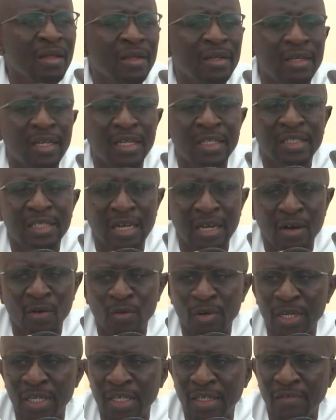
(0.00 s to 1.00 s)
that
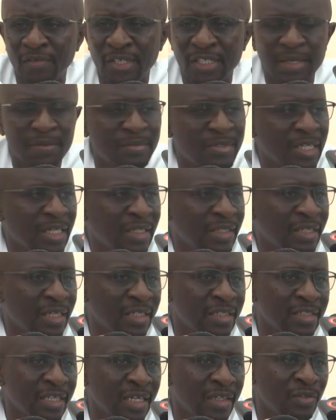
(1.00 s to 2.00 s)
the Victim Center
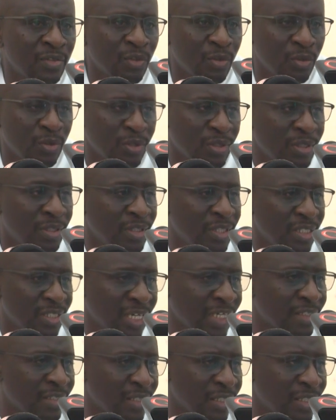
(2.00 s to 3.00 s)
sent to His
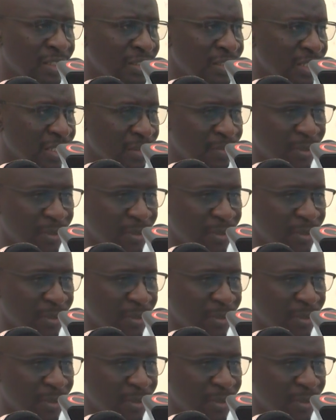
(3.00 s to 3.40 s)
Excellency, the